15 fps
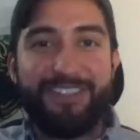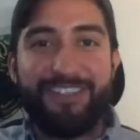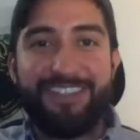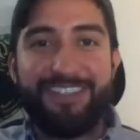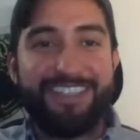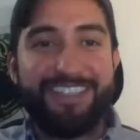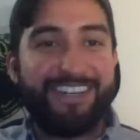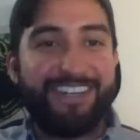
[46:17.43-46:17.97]

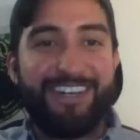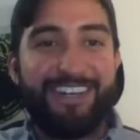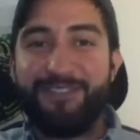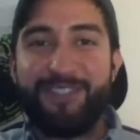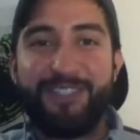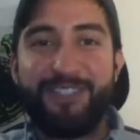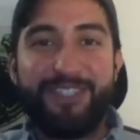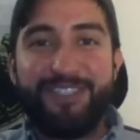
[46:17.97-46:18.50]
all up to
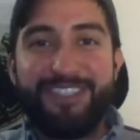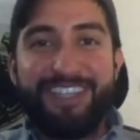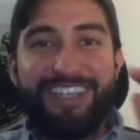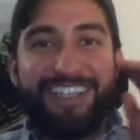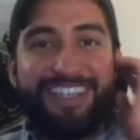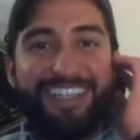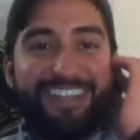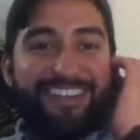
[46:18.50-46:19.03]
you, Johnny.
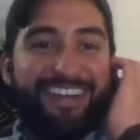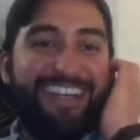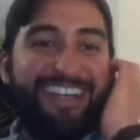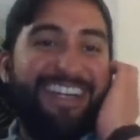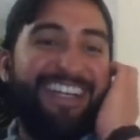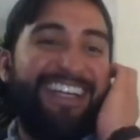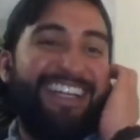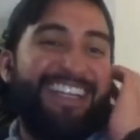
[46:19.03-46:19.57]

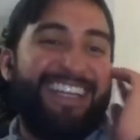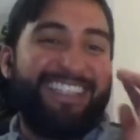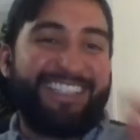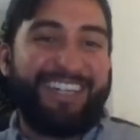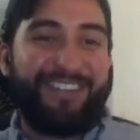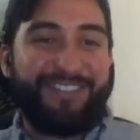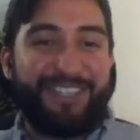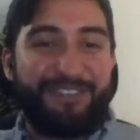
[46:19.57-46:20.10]
That's all up
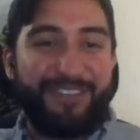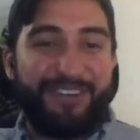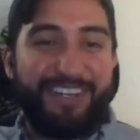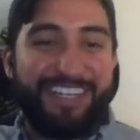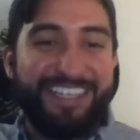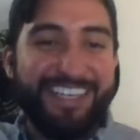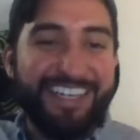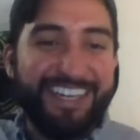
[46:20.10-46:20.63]
to you
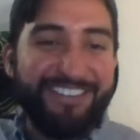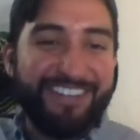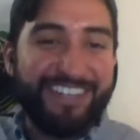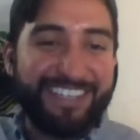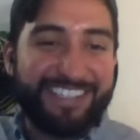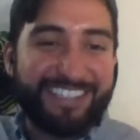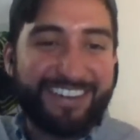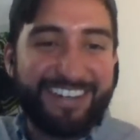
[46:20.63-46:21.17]
if you want to
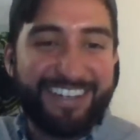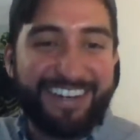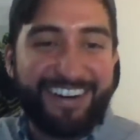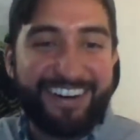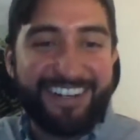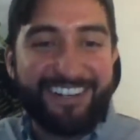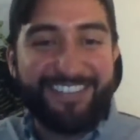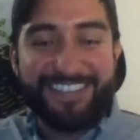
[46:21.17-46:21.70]
start any
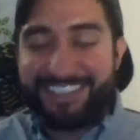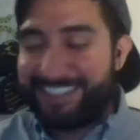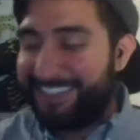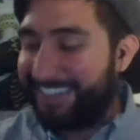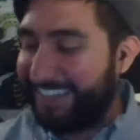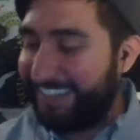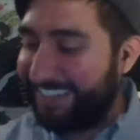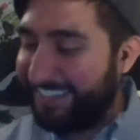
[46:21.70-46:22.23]
arguments or
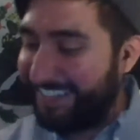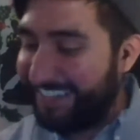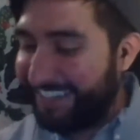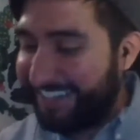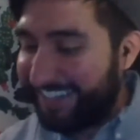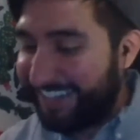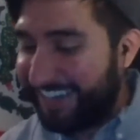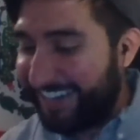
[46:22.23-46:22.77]
not.
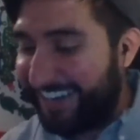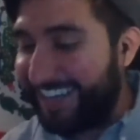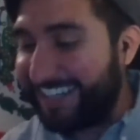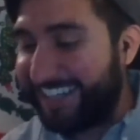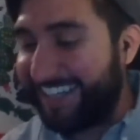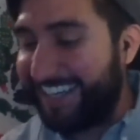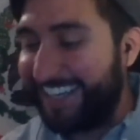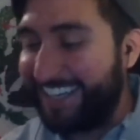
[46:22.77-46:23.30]
All right,
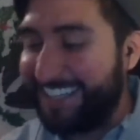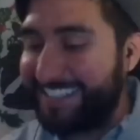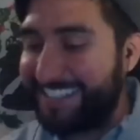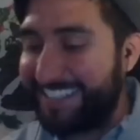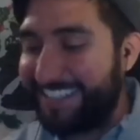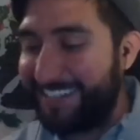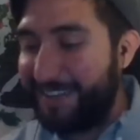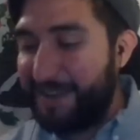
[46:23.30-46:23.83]
guys.
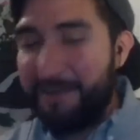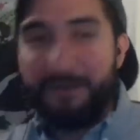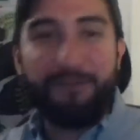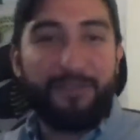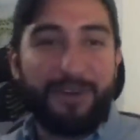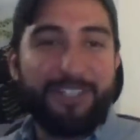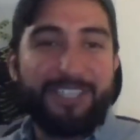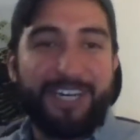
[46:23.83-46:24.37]
Before
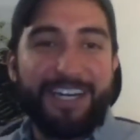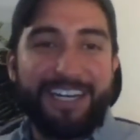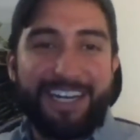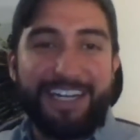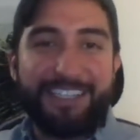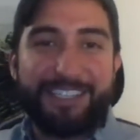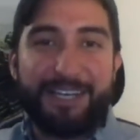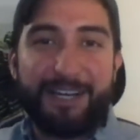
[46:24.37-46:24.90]
Johnny and I
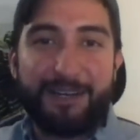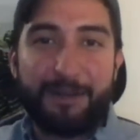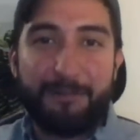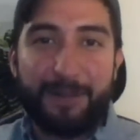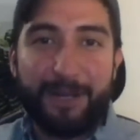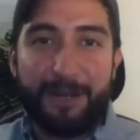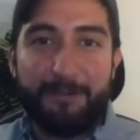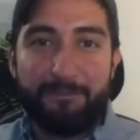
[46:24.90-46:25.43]

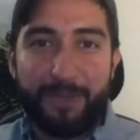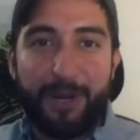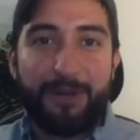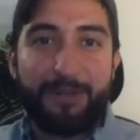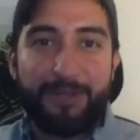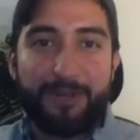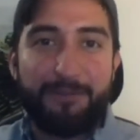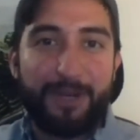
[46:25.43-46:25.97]

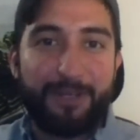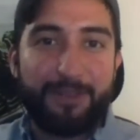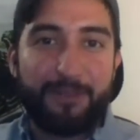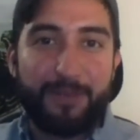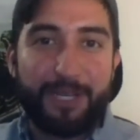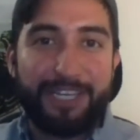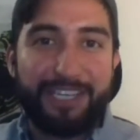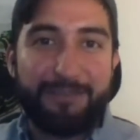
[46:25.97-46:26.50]
argue about the way
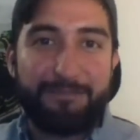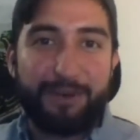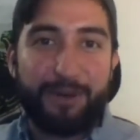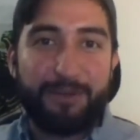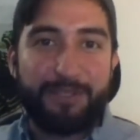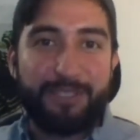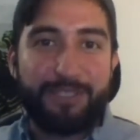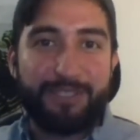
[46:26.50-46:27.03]
he
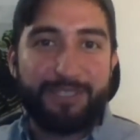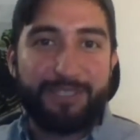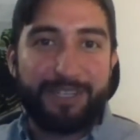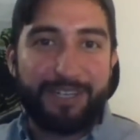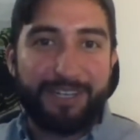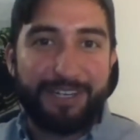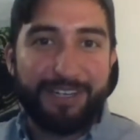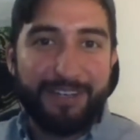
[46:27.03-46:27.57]
approaches
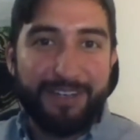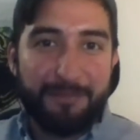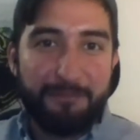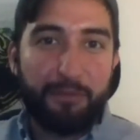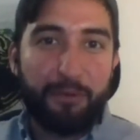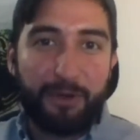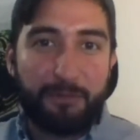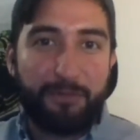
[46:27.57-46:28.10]

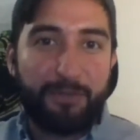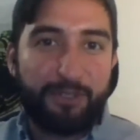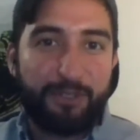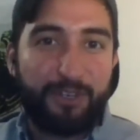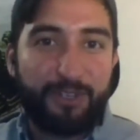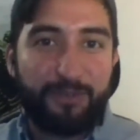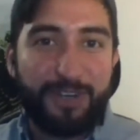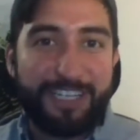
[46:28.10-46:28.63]
border patrol
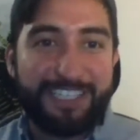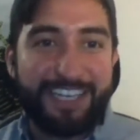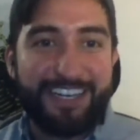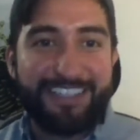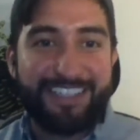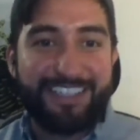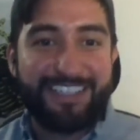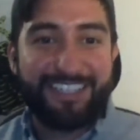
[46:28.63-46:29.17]
the way down
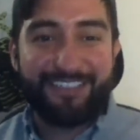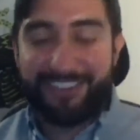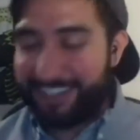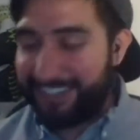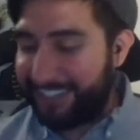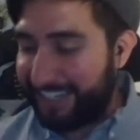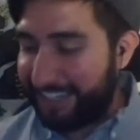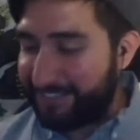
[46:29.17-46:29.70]
to Tijuana
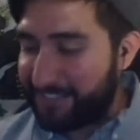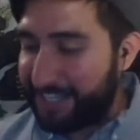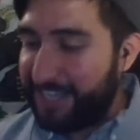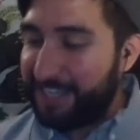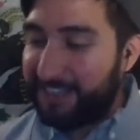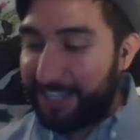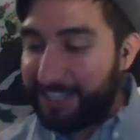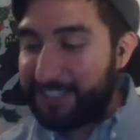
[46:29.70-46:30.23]
games,
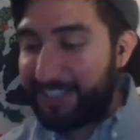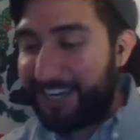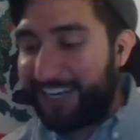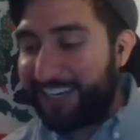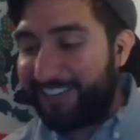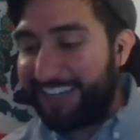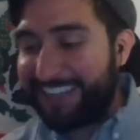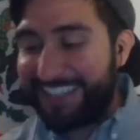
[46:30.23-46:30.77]
let's talk
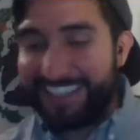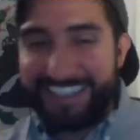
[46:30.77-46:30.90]
about the.